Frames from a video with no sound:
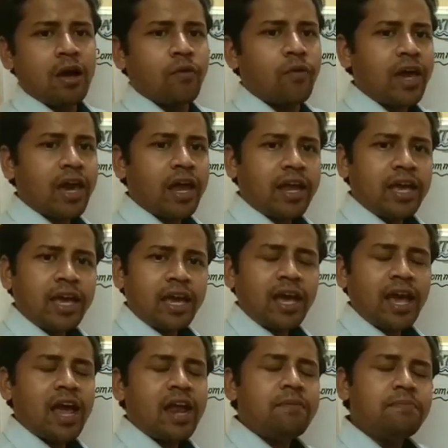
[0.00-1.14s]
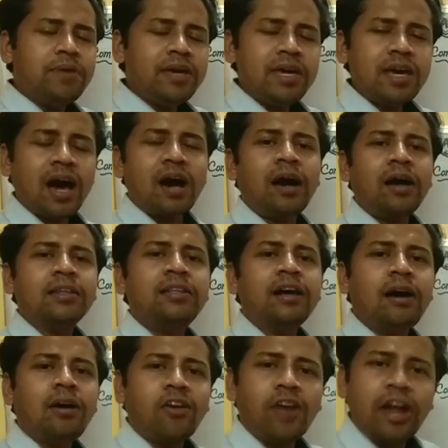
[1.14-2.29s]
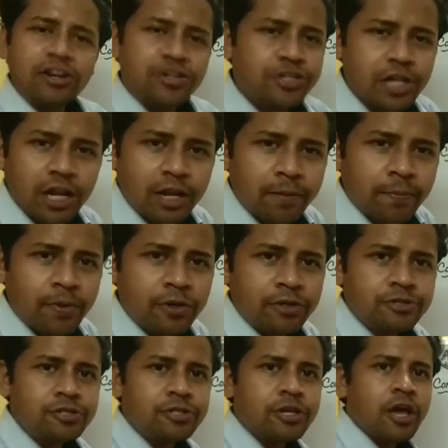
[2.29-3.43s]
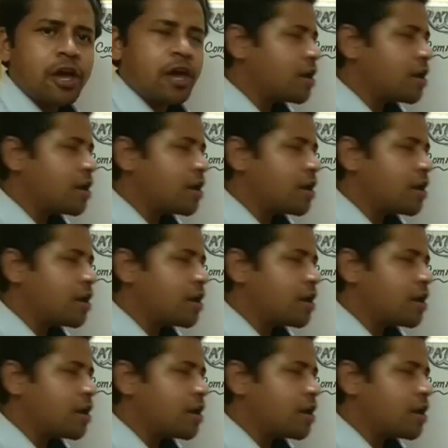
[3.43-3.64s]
where a and b are the rational numbers.